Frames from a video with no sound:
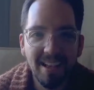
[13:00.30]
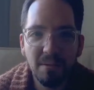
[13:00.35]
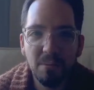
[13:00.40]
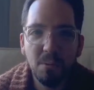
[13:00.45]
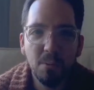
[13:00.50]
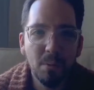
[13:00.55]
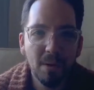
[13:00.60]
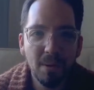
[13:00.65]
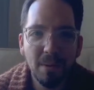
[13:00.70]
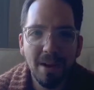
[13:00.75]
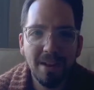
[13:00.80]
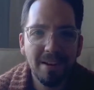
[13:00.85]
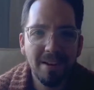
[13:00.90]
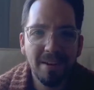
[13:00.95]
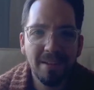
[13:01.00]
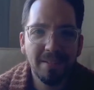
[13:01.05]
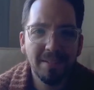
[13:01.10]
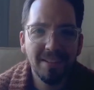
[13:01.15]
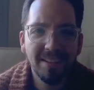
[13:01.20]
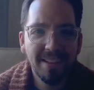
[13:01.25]
What do I
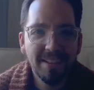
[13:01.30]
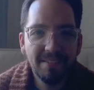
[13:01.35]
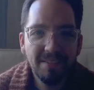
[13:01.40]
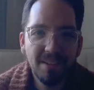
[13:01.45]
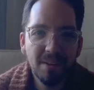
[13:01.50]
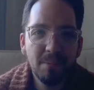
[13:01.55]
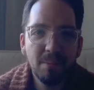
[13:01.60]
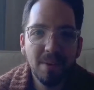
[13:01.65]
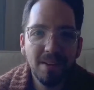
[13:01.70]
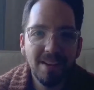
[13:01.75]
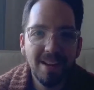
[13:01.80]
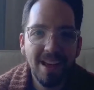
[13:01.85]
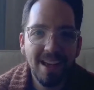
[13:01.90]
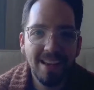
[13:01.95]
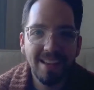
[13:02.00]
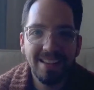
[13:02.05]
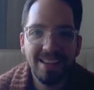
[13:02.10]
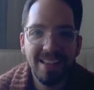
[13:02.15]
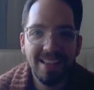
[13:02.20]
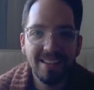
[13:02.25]
know? I've done one
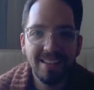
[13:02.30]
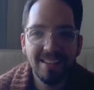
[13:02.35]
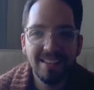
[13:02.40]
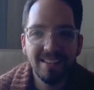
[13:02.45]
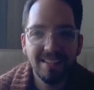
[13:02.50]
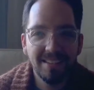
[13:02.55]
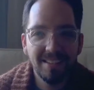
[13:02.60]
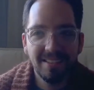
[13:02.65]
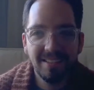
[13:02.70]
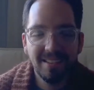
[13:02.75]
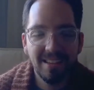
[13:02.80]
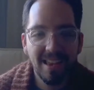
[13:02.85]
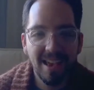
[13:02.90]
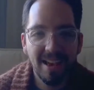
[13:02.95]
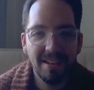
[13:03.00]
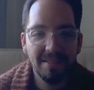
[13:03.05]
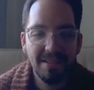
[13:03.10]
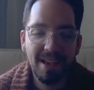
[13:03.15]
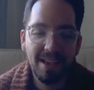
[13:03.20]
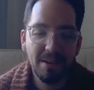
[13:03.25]
night, and
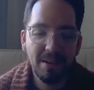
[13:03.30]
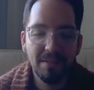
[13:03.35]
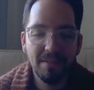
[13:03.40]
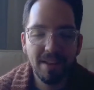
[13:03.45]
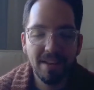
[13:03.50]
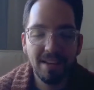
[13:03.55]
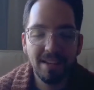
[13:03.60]
I don't have any